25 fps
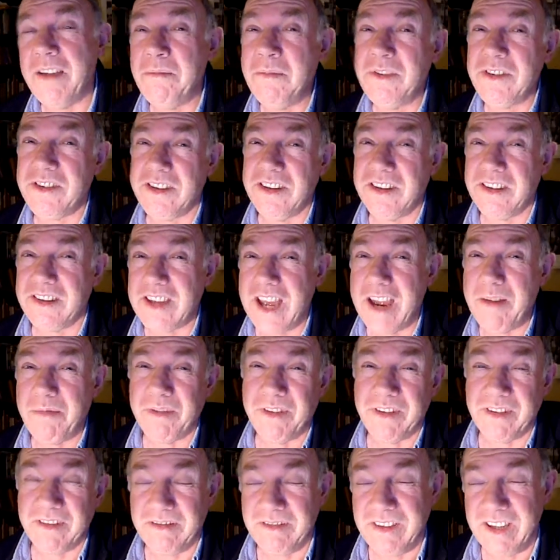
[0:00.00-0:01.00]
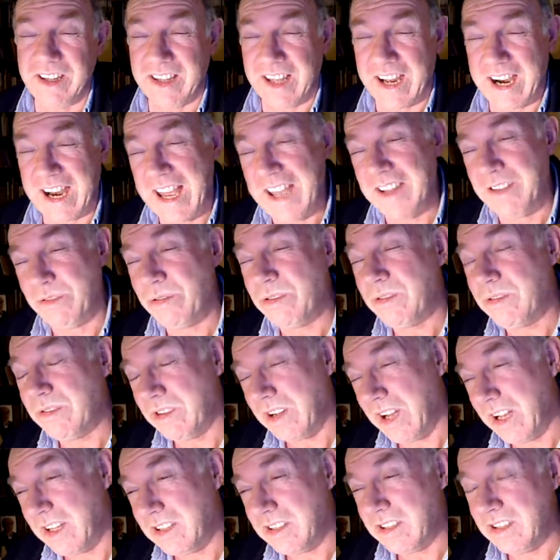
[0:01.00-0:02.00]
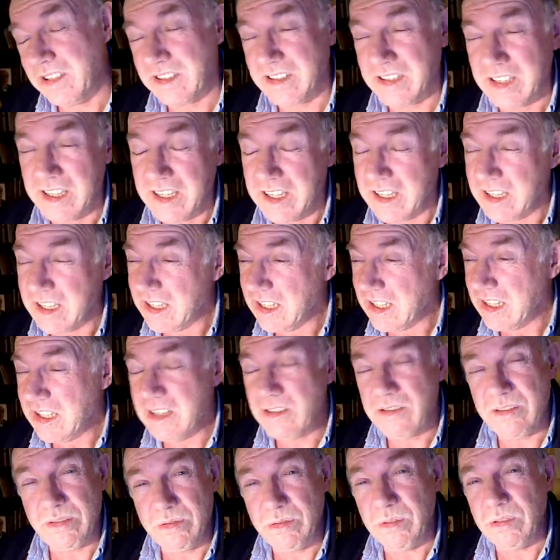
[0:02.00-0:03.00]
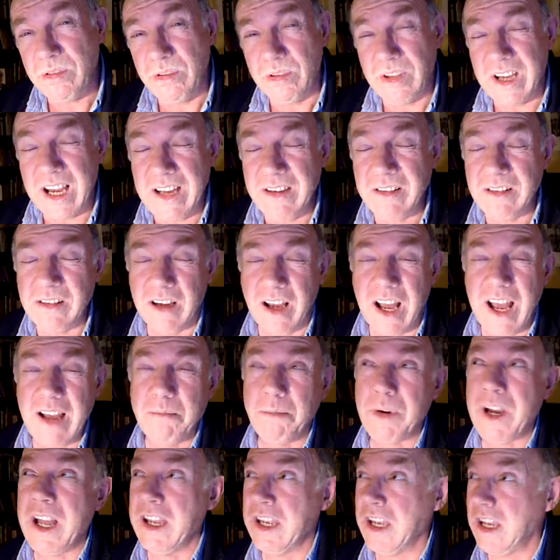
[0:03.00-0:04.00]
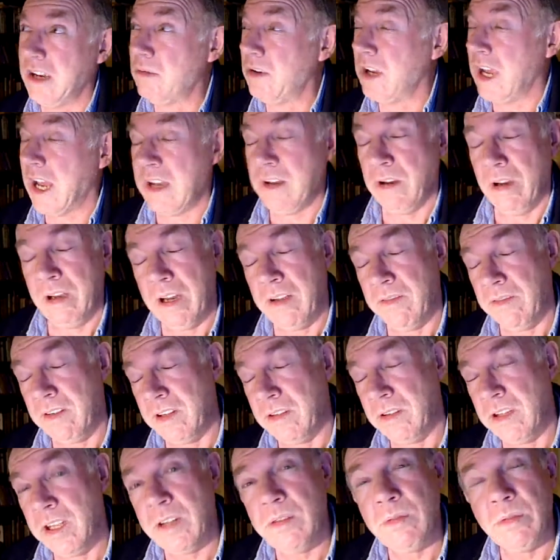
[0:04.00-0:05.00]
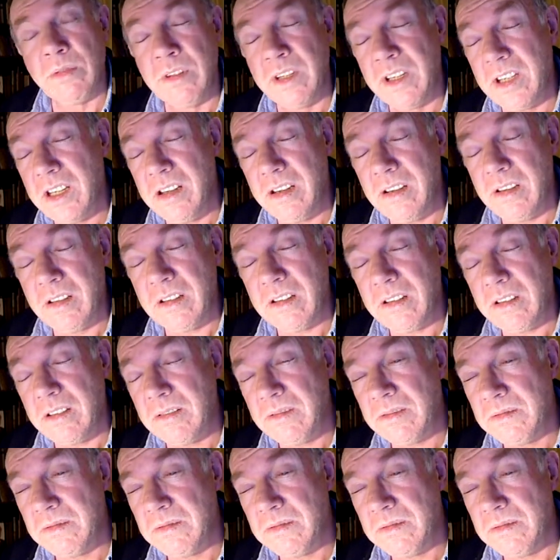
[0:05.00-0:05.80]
I miss the Cyprus weather. I do. It's, it's good, I know. I, but we had a lovely day today, you know.